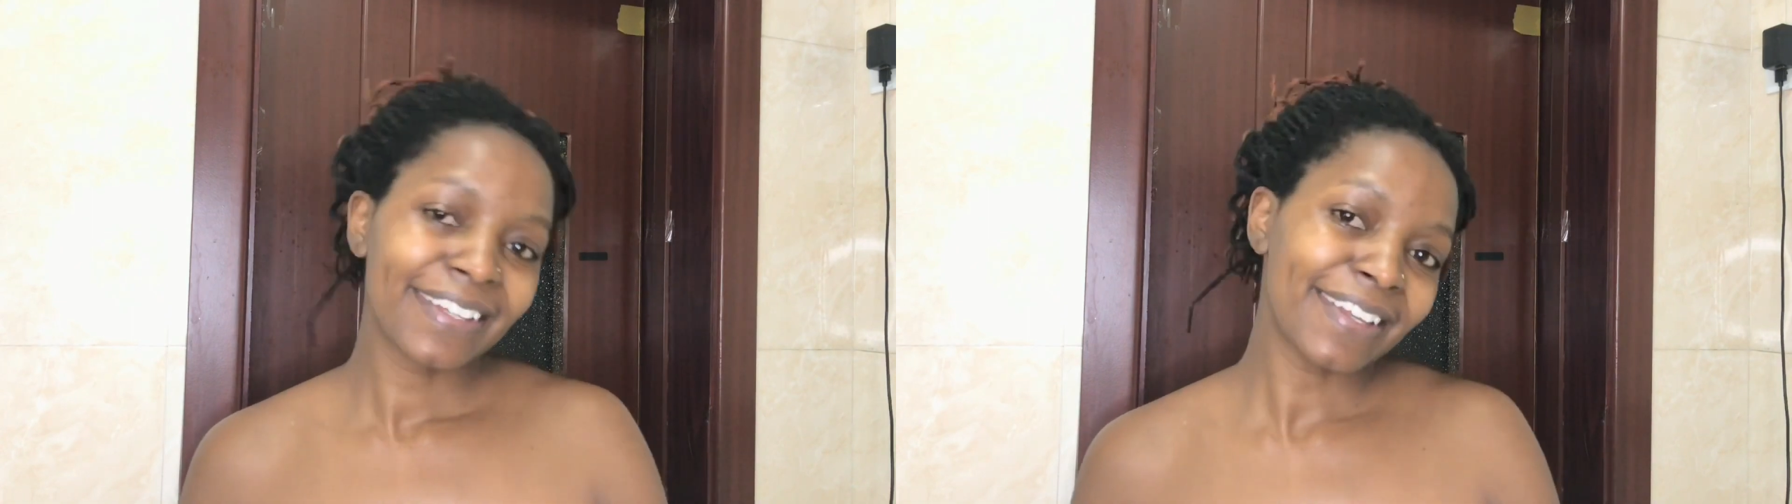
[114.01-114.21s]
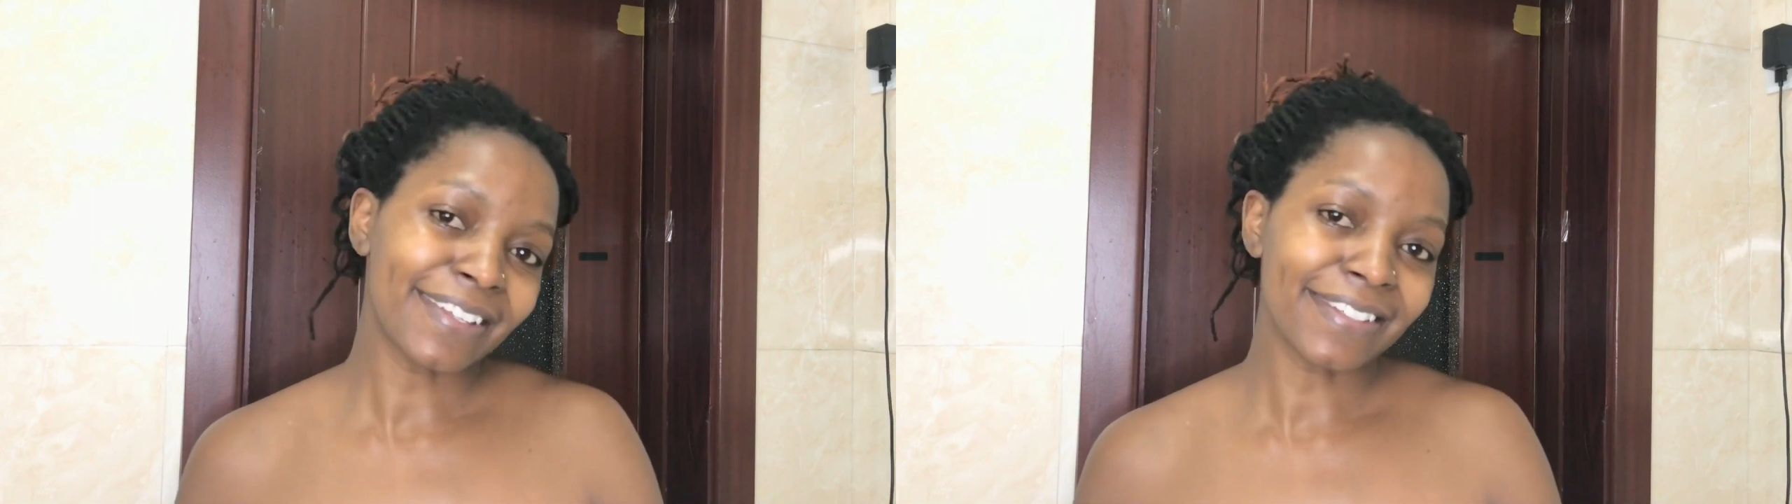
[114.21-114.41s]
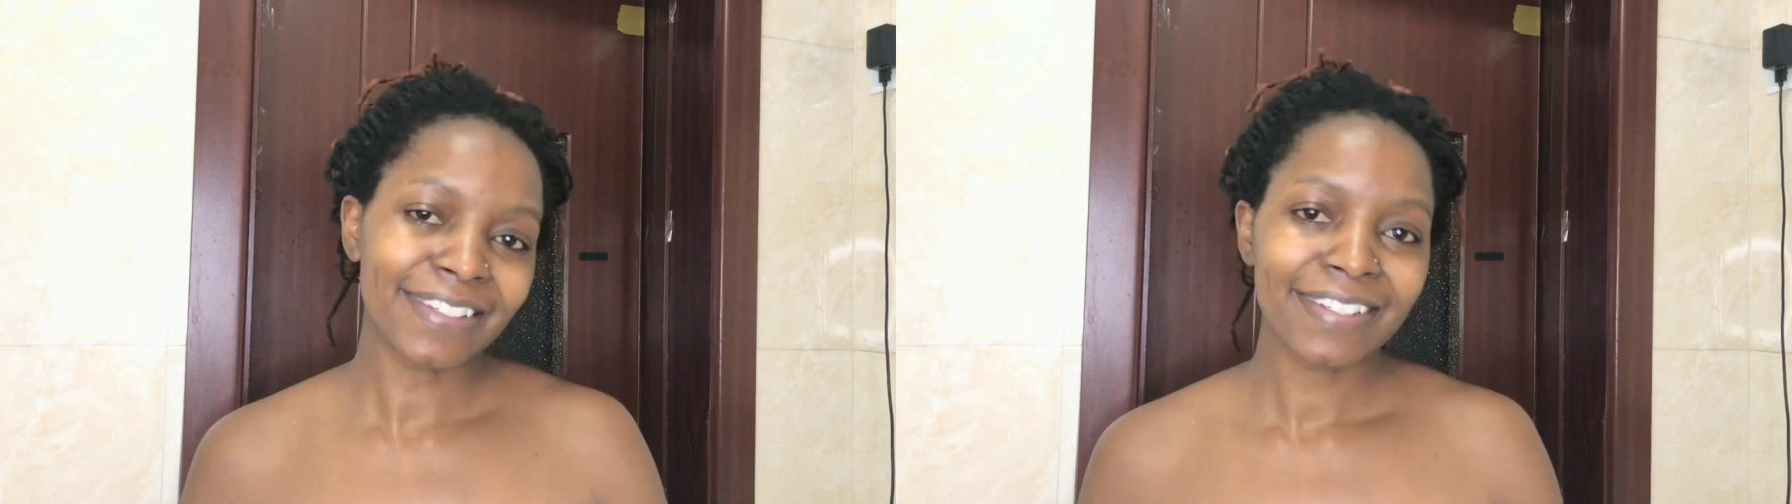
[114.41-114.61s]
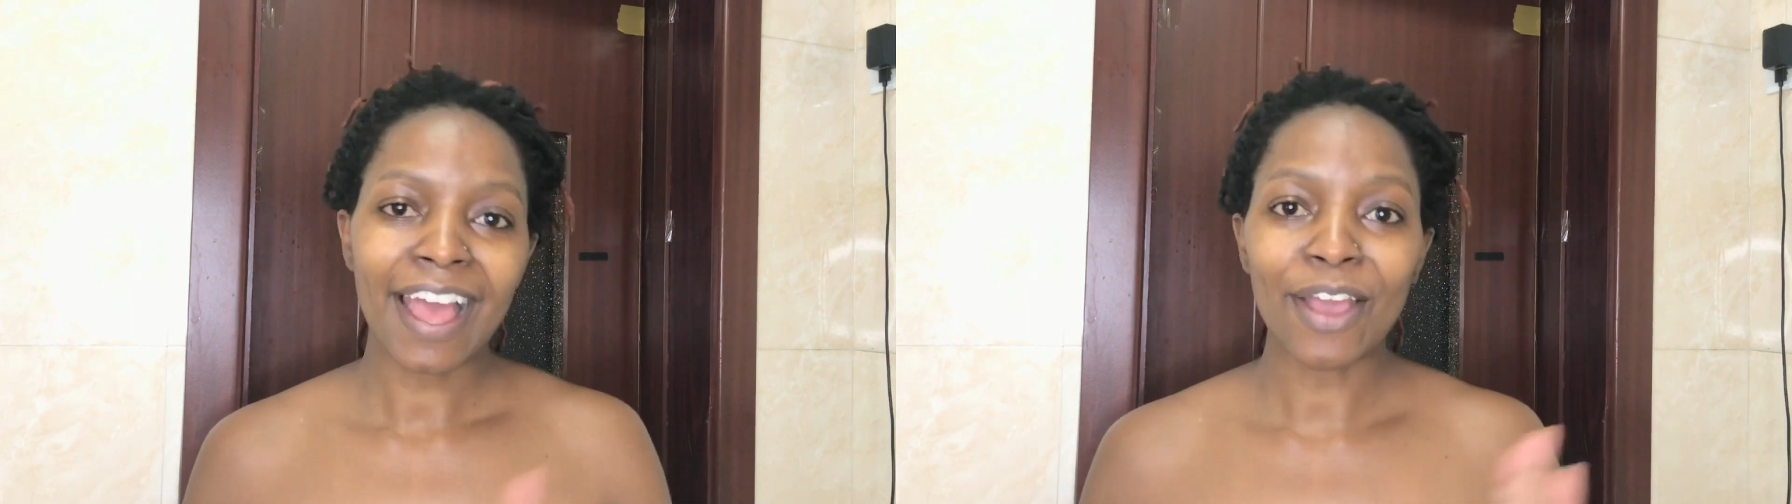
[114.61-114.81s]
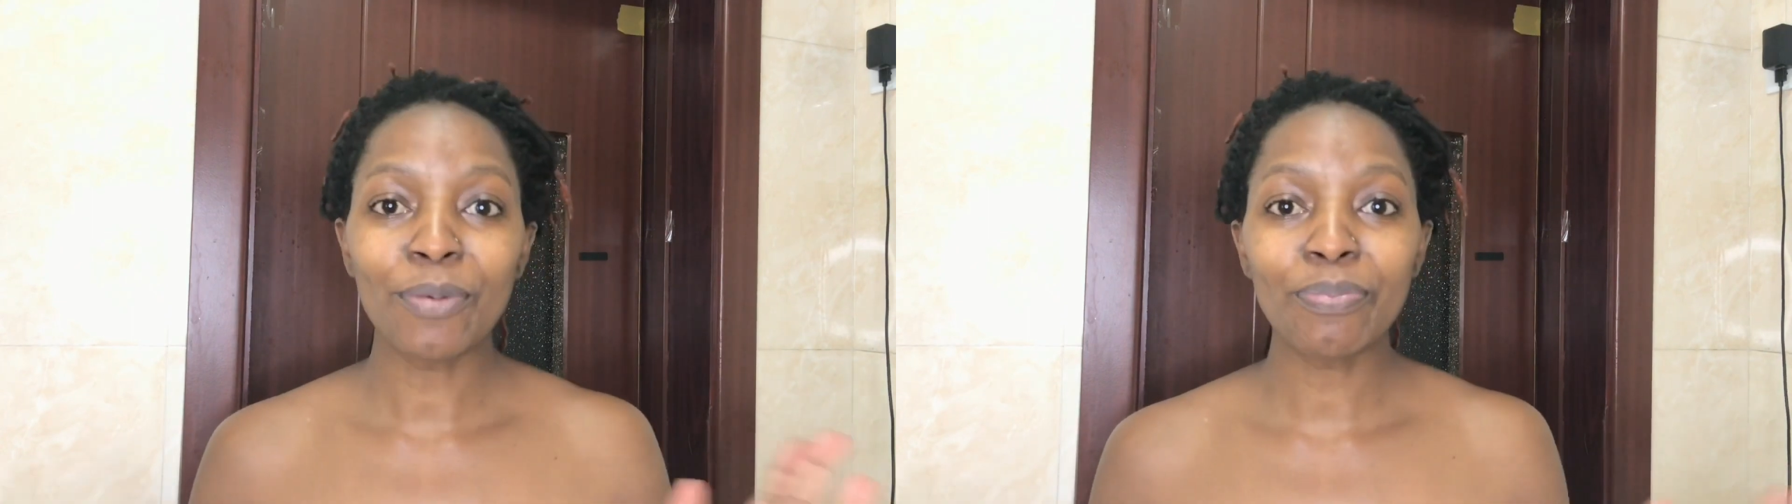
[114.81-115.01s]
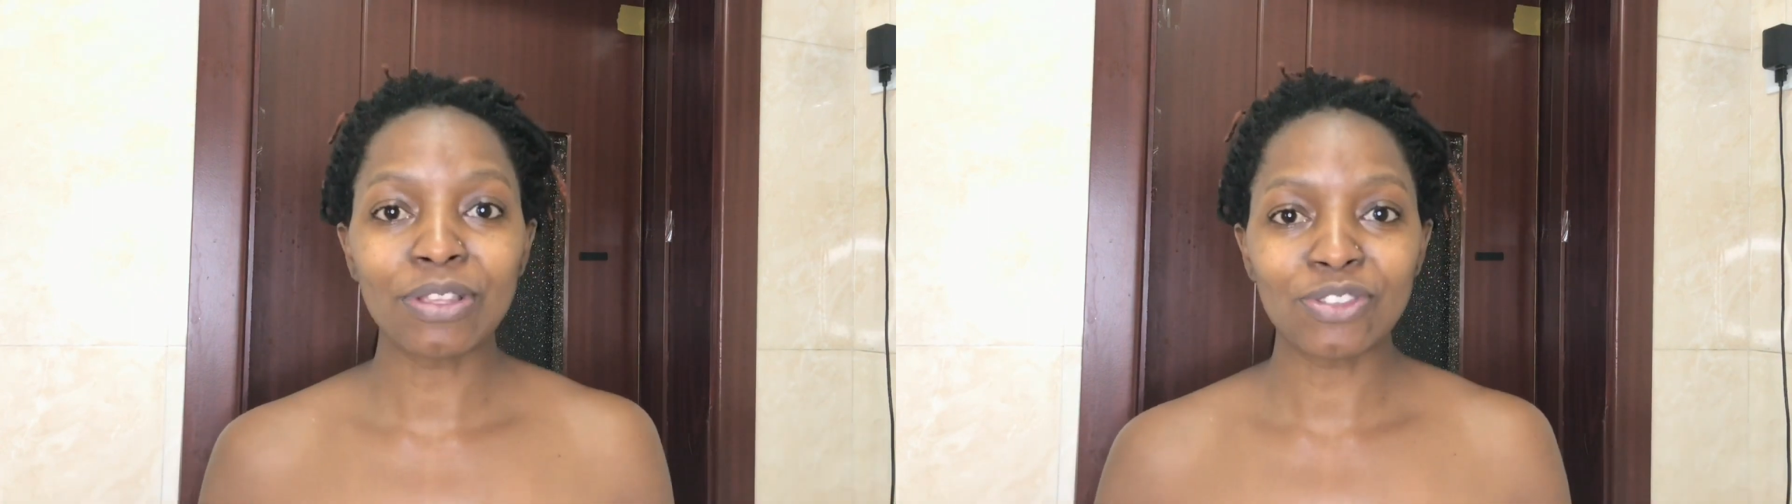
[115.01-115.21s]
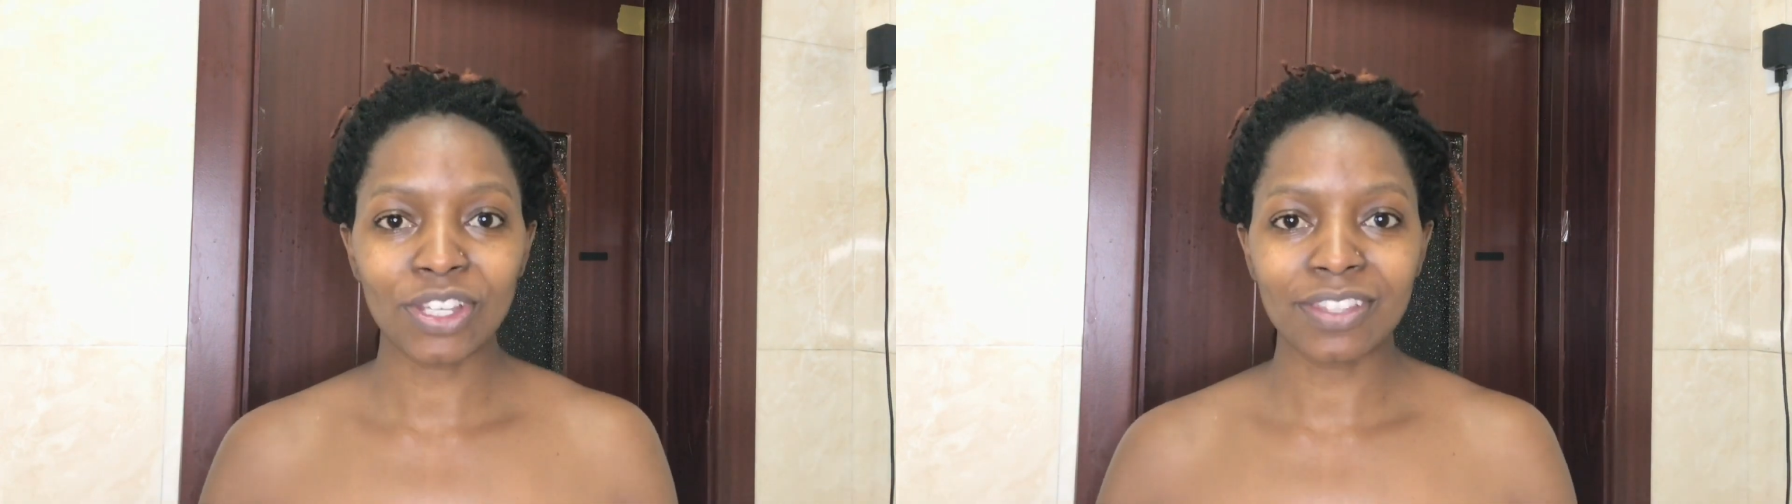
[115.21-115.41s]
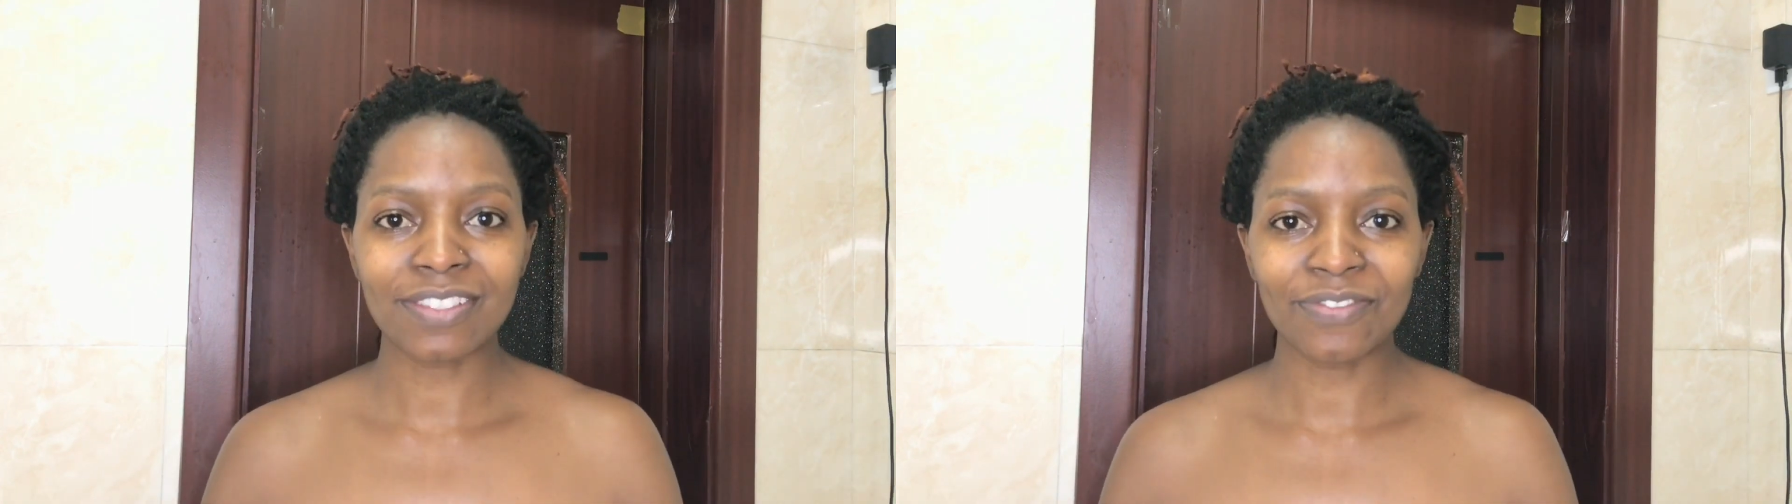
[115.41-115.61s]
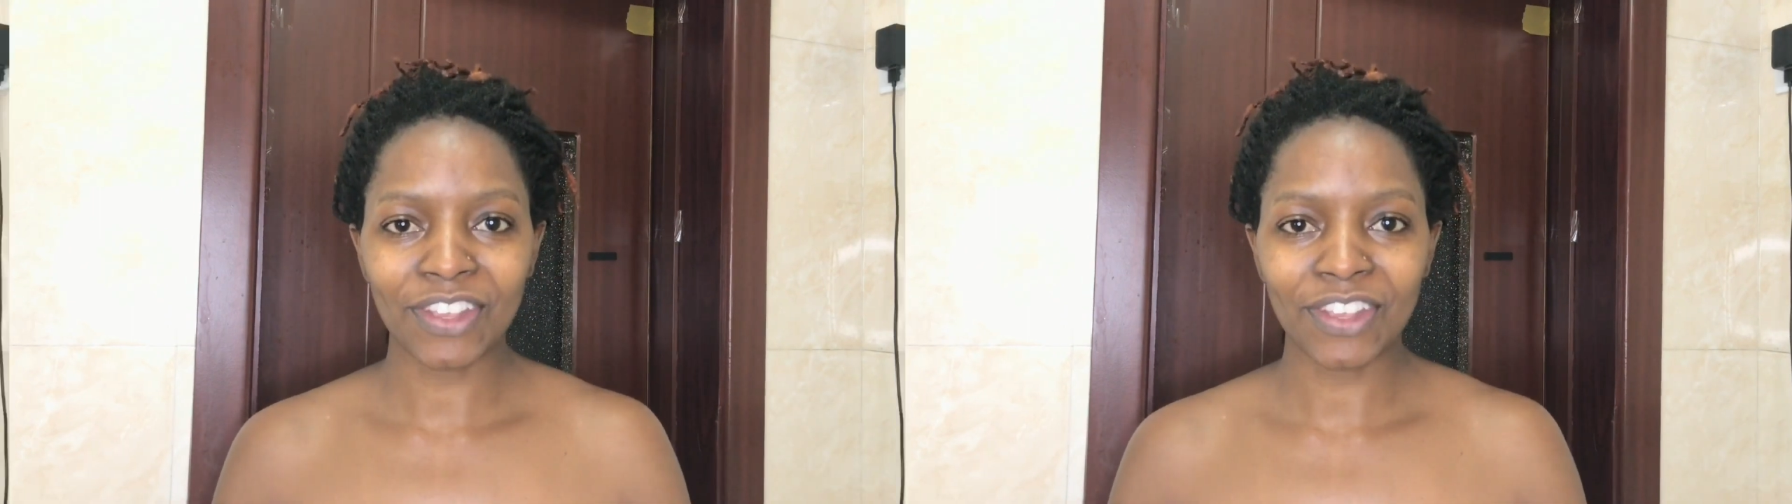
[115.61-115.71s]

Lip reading: and I hope you enjoy this video.